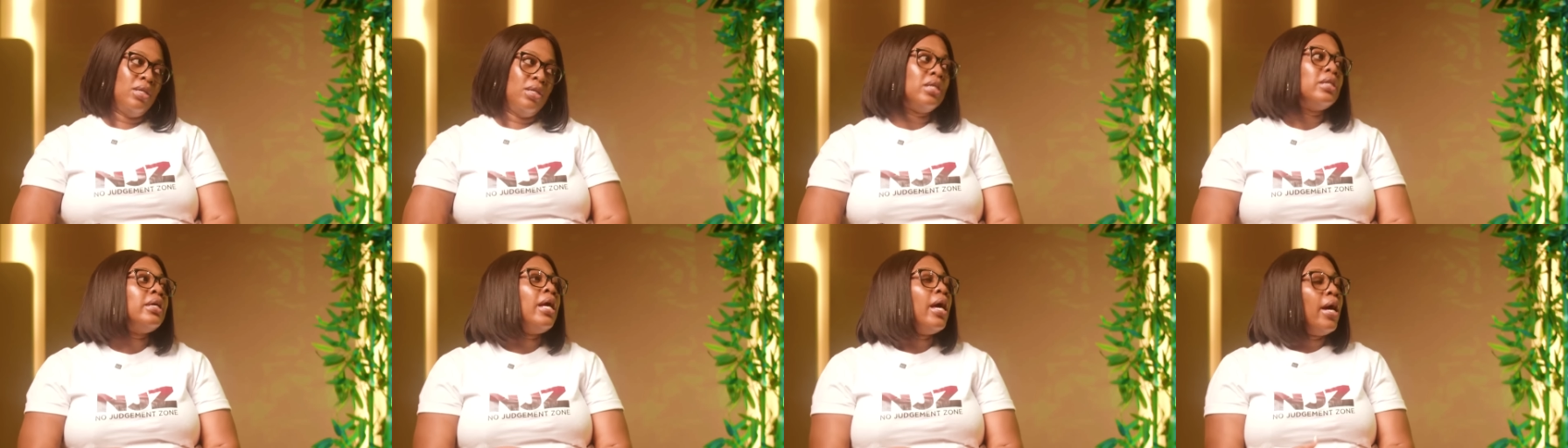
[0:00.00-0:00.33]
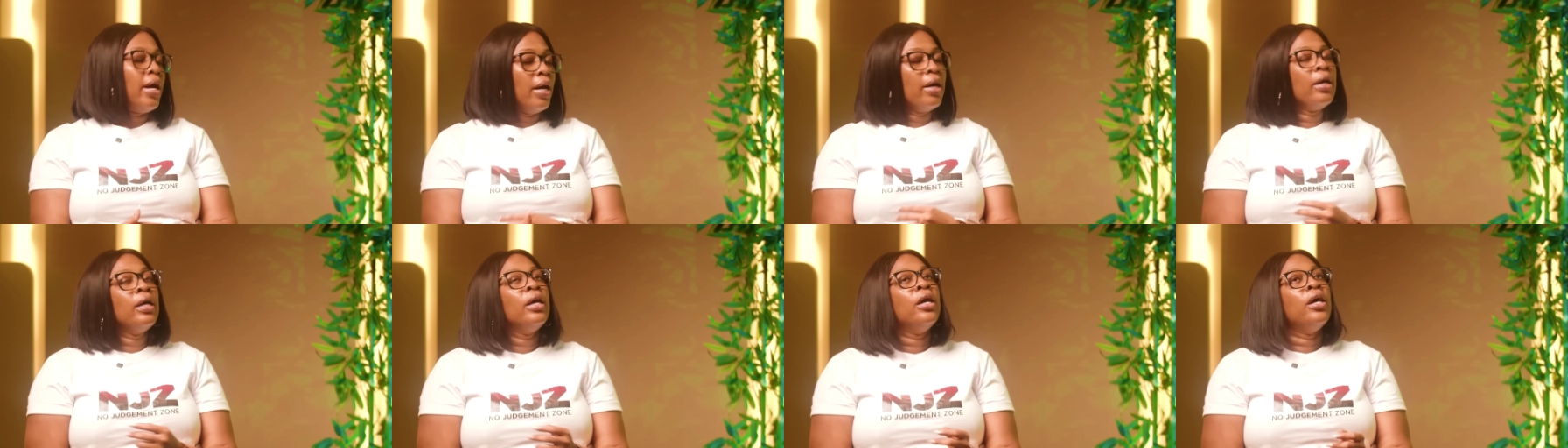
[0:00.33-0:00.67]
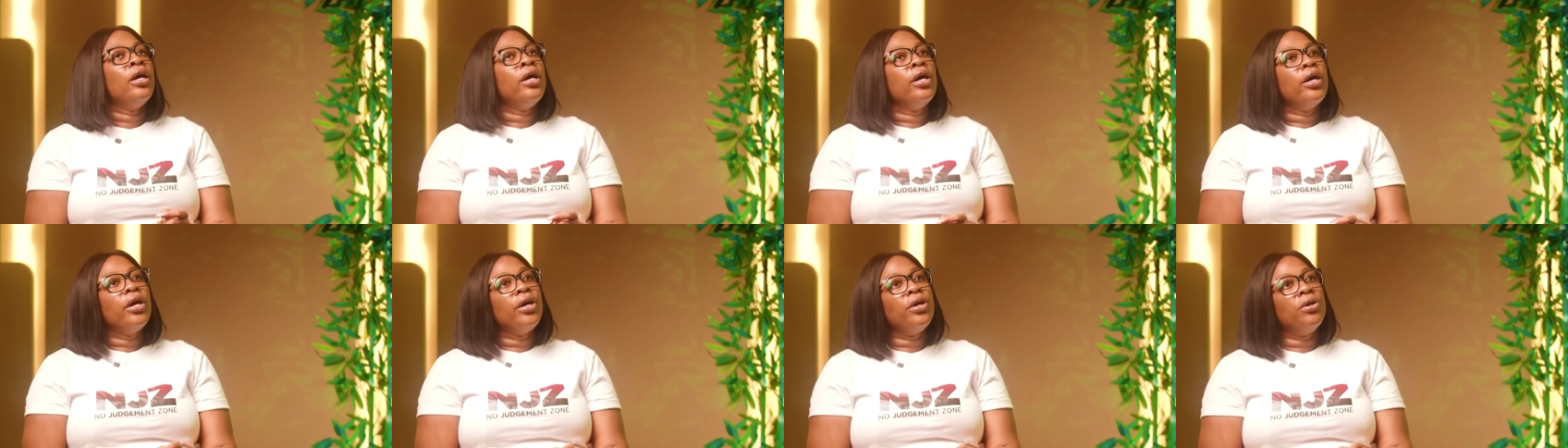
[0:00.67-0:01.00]
Yeah.
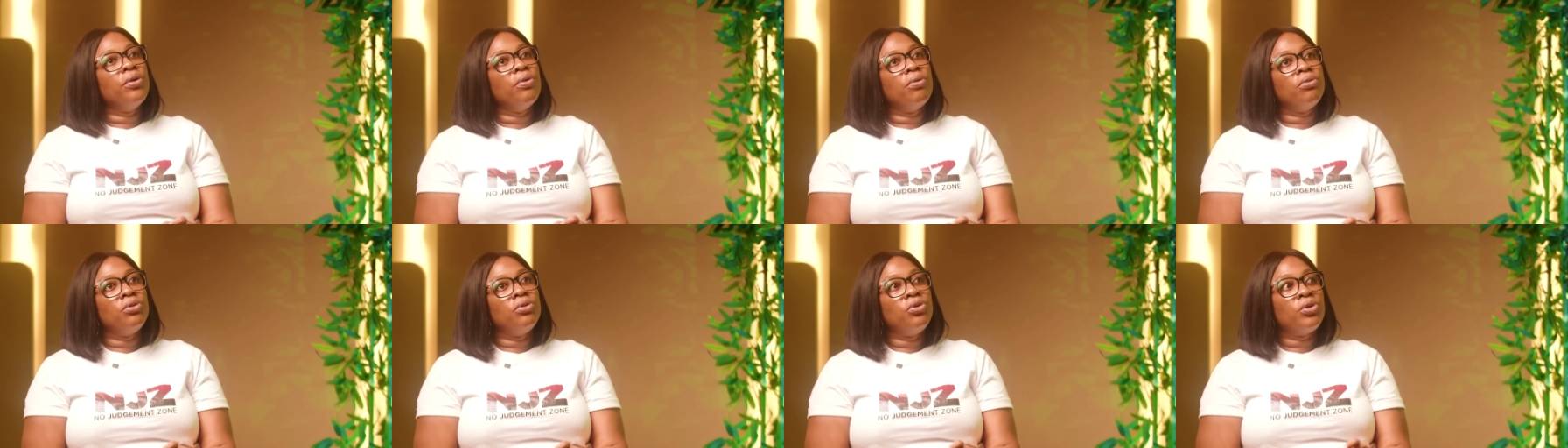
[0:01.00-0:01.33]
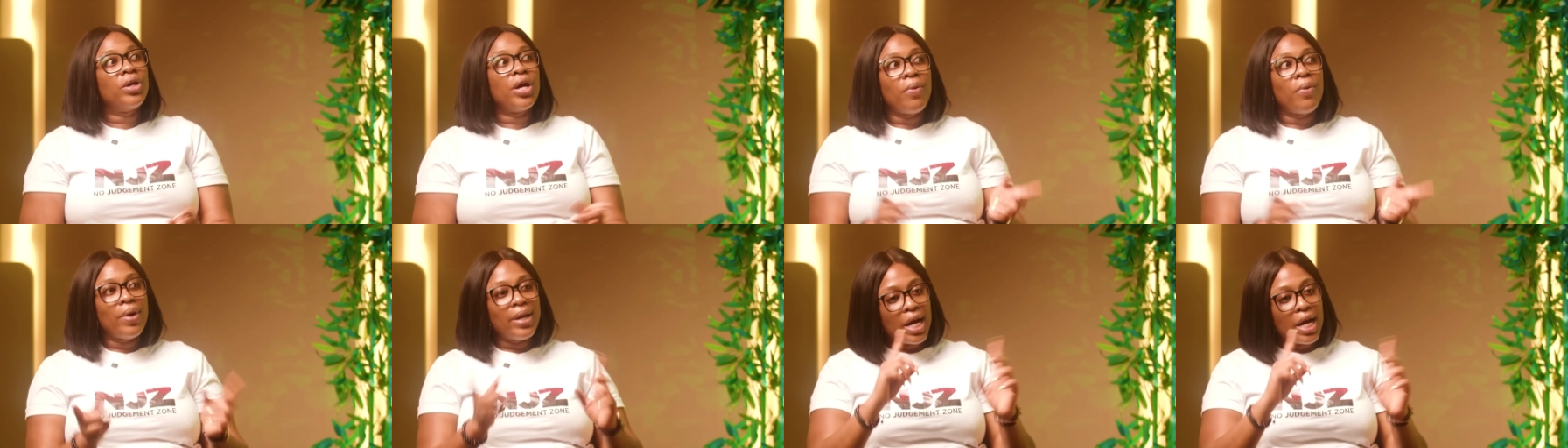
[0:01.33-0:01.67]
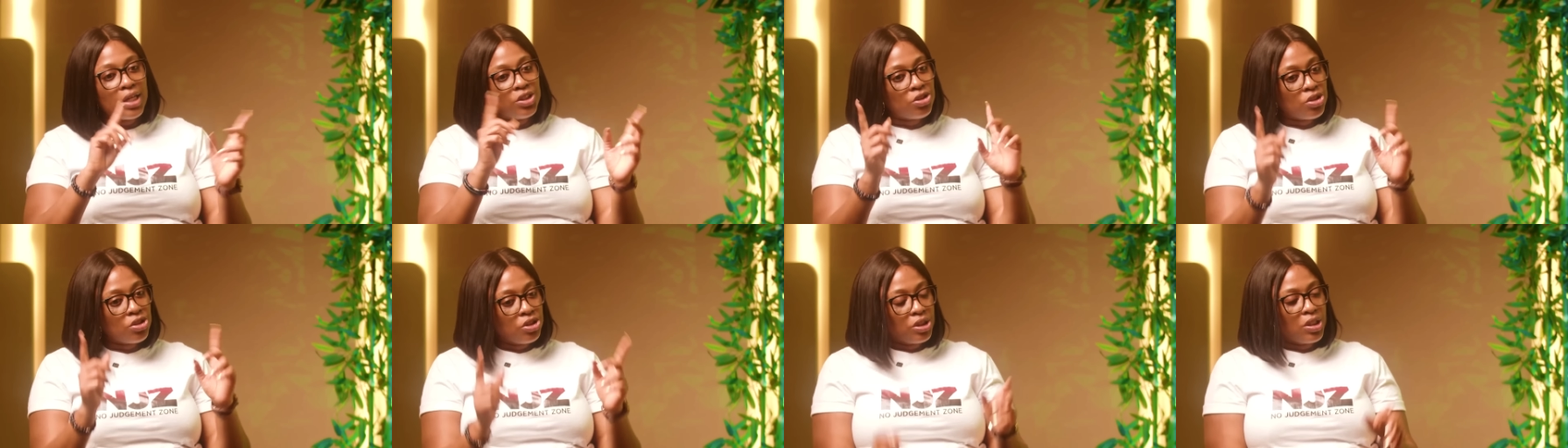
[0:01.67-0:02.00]
UK weather
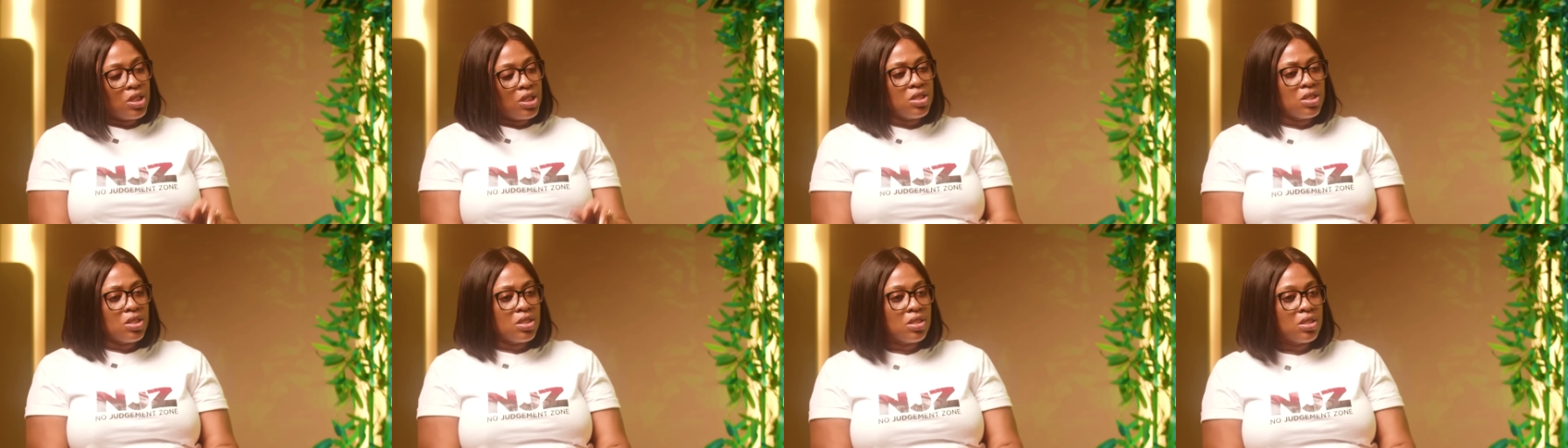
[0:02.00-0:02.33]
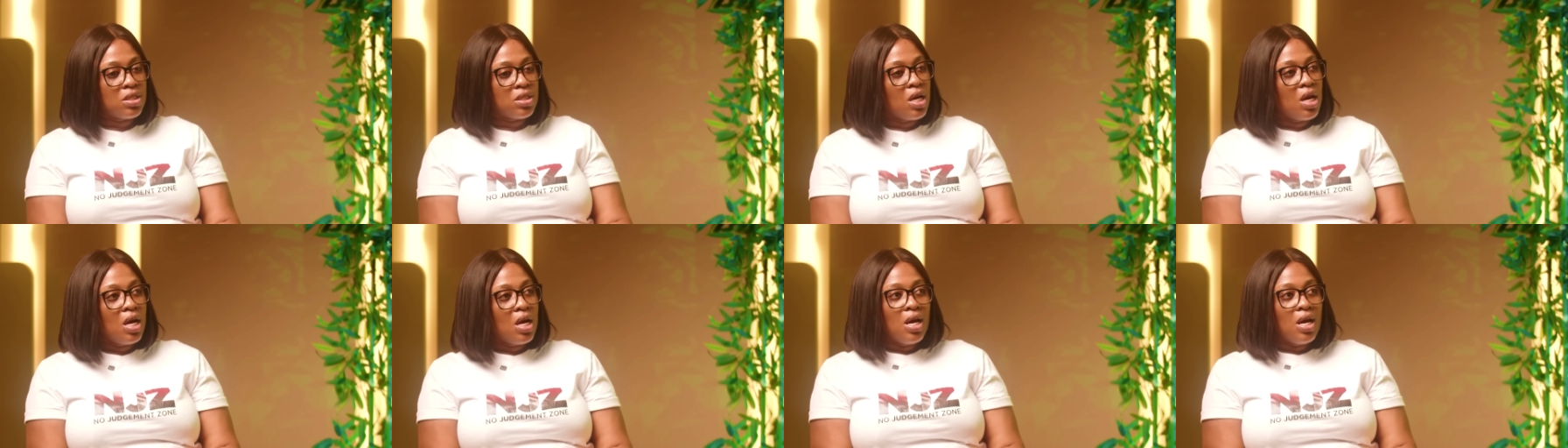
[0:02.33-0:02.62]
just changes.